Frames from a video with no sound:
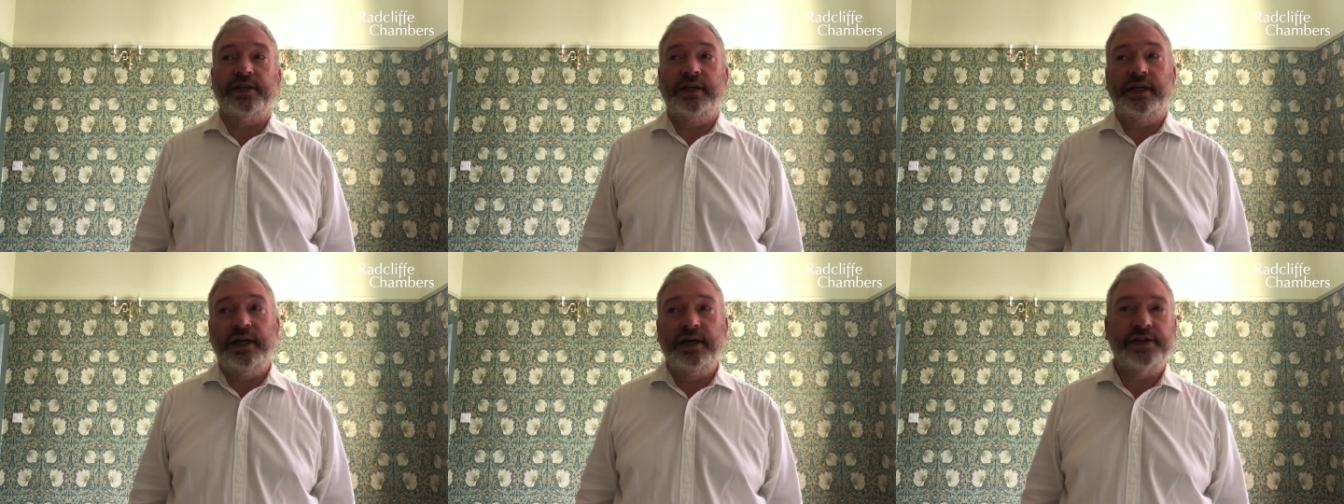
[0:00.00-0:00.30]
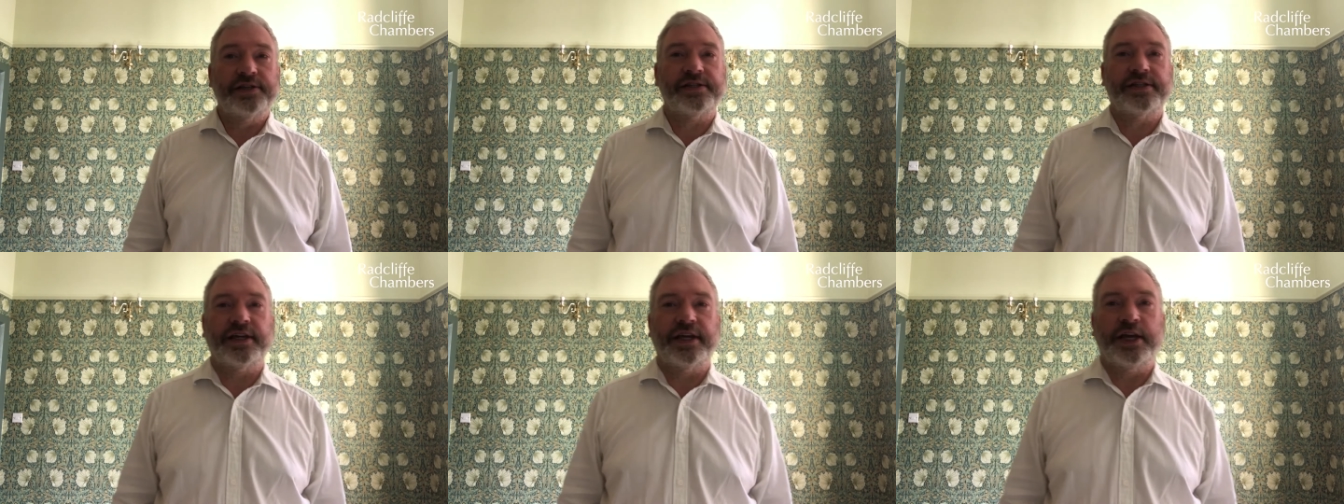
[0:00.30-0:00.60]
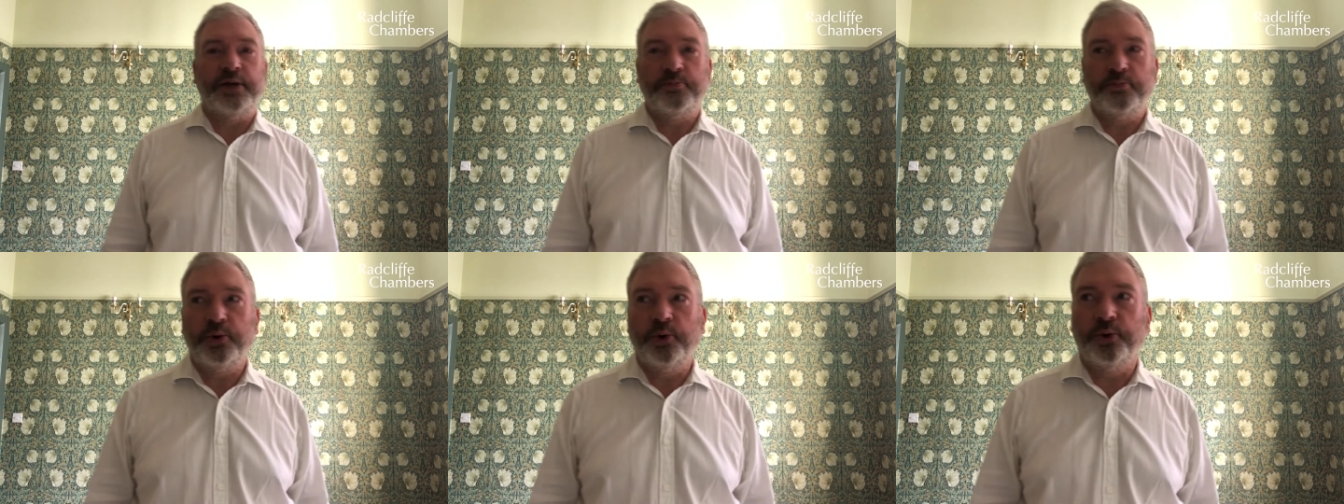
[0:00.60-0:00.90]
the
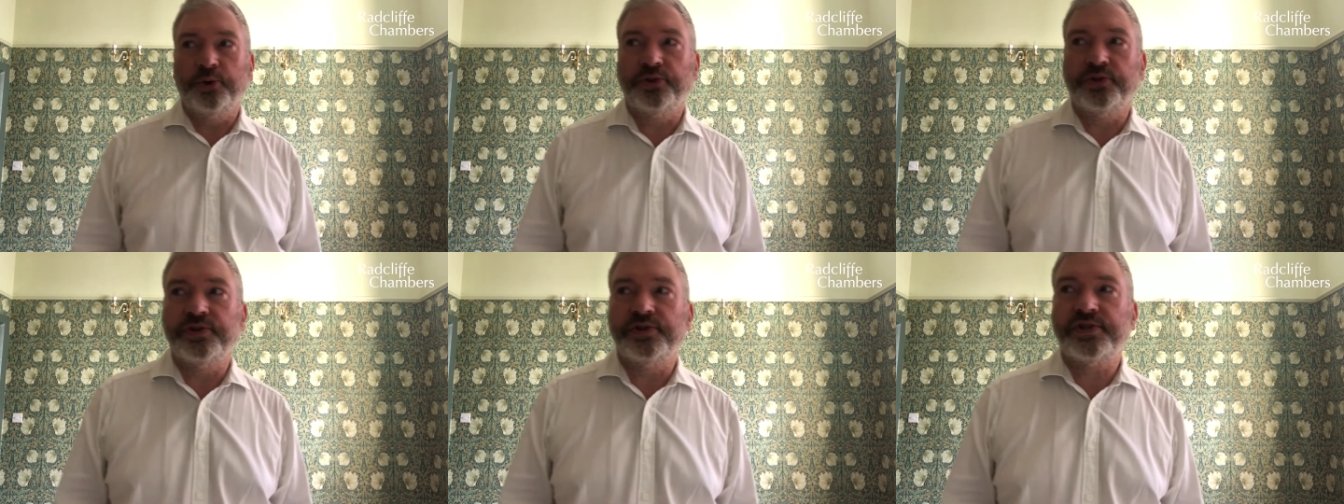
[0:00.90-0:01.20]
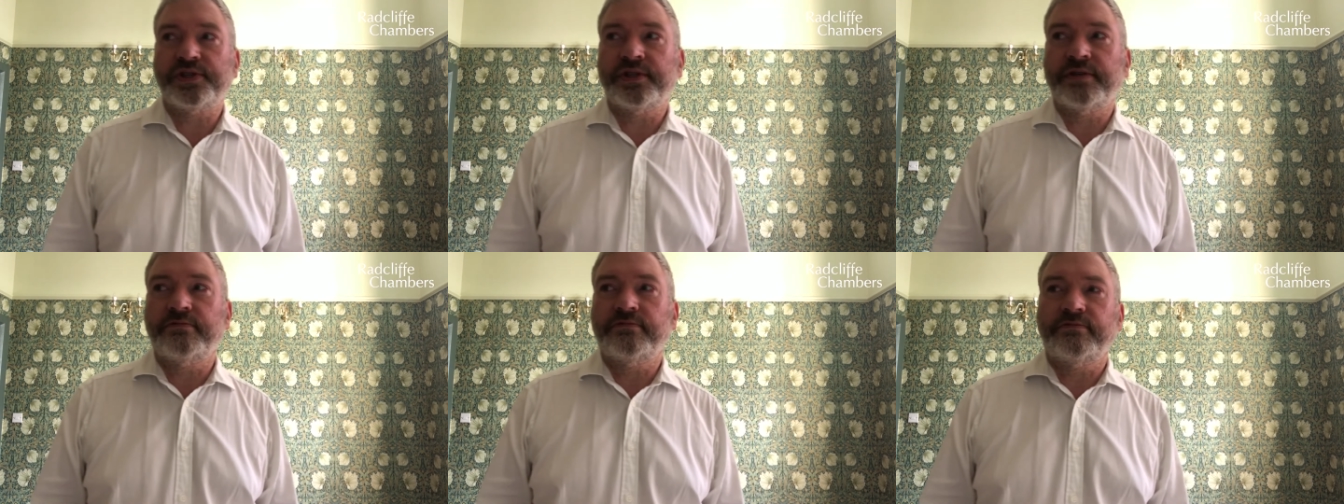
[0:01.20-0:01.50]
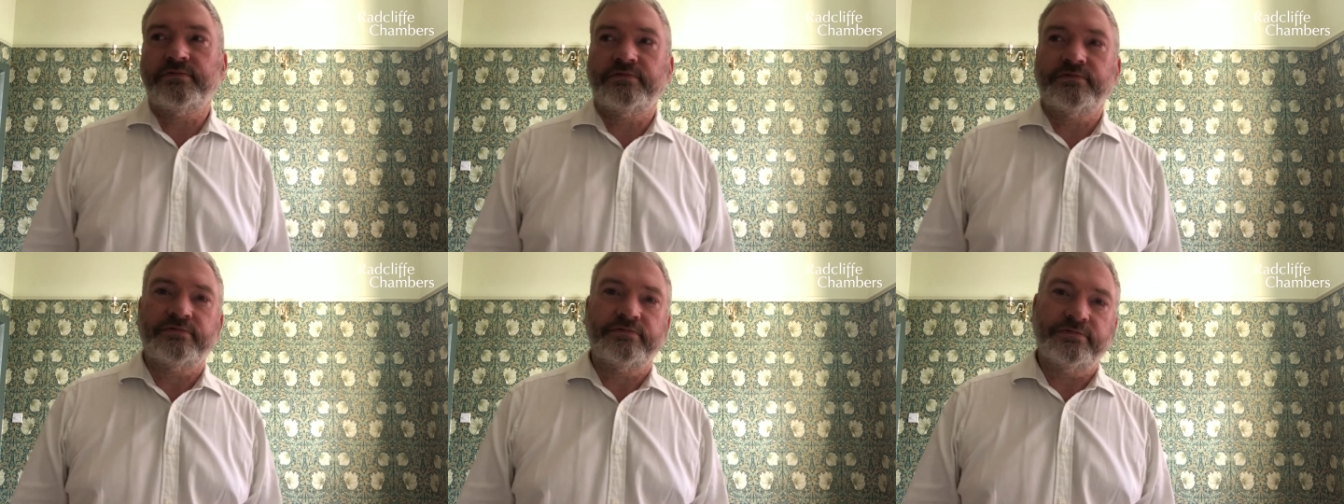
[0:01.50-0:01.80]
lasting importance
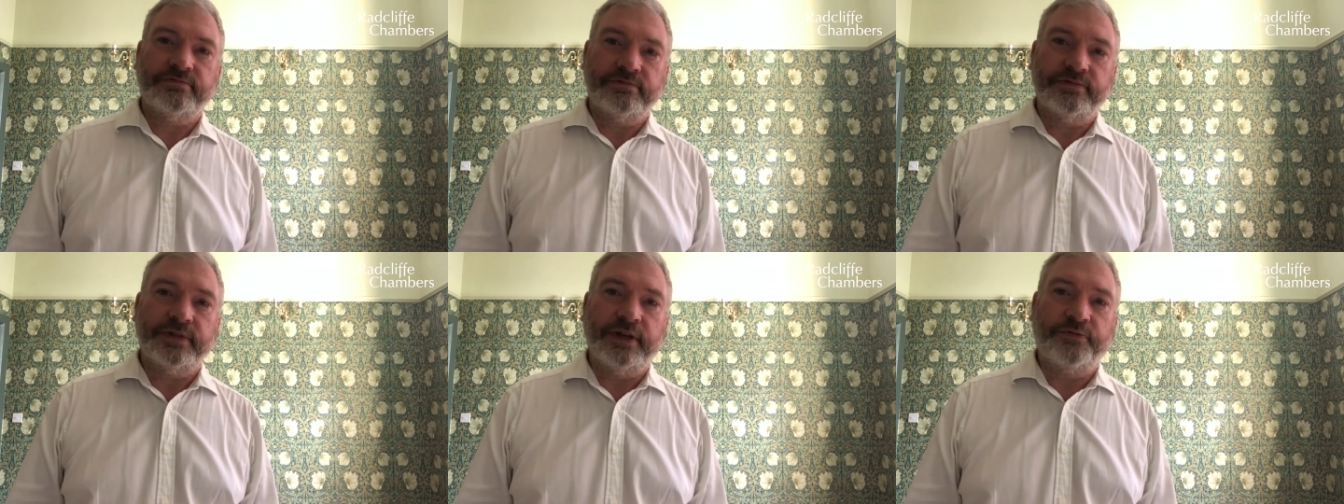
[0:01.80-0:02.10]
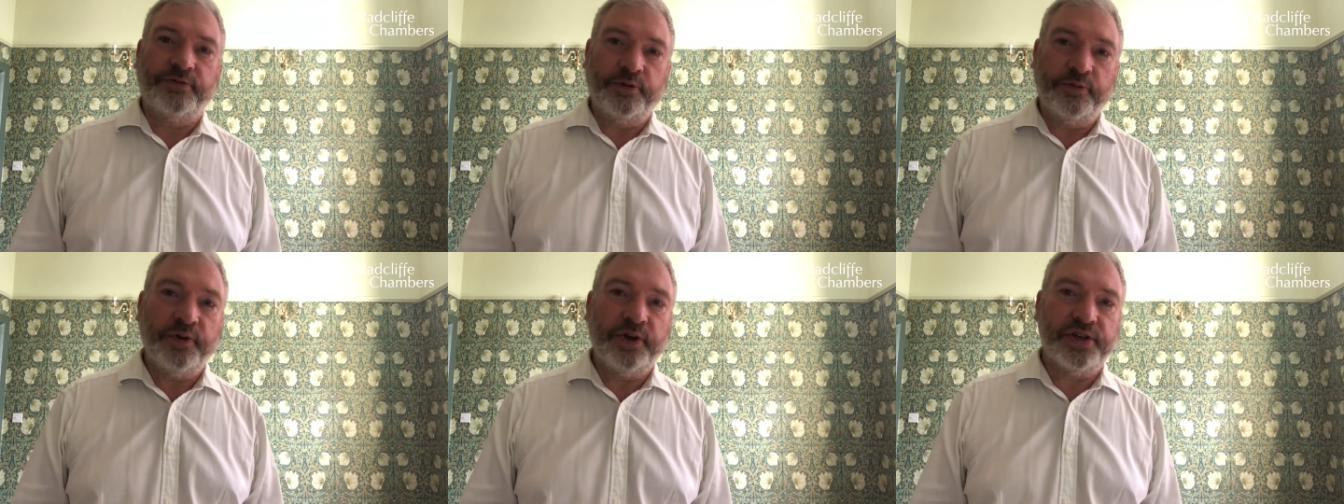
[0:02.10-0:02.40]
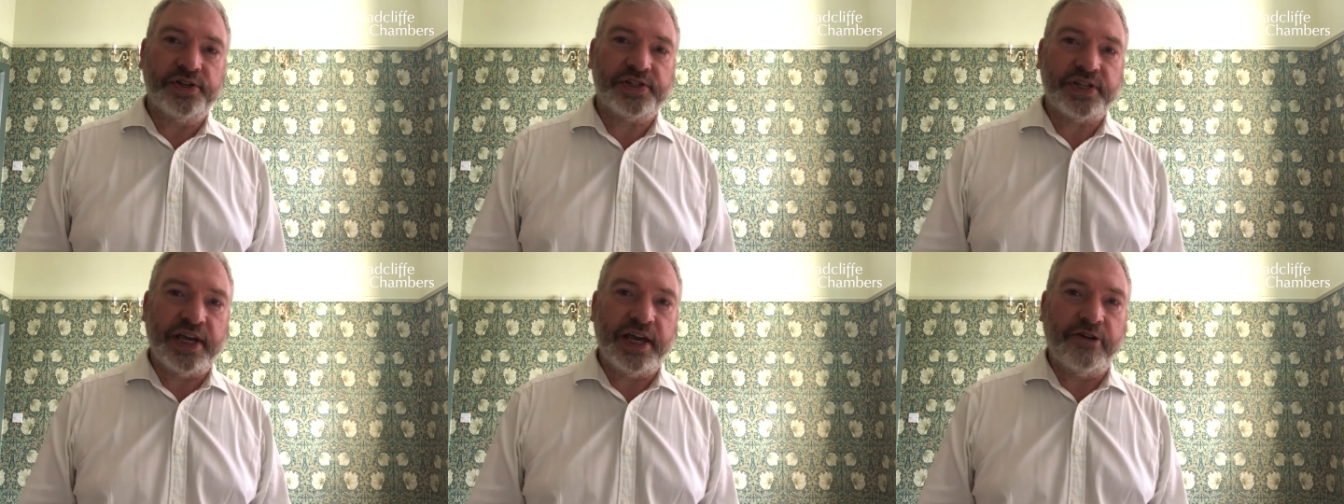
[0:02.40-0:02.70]
of the
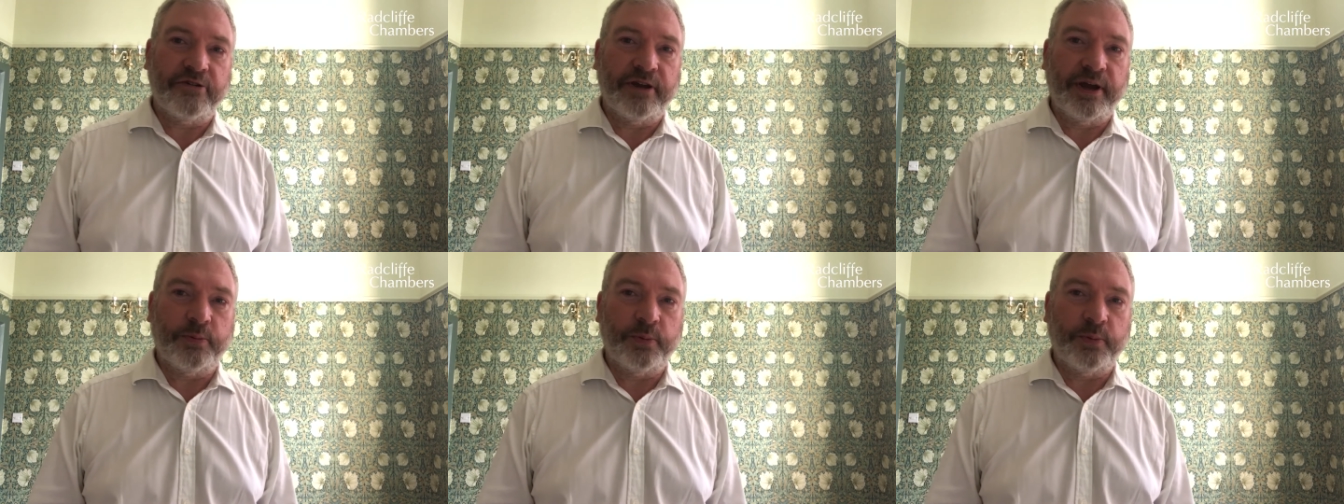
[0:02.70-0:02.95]
first hearing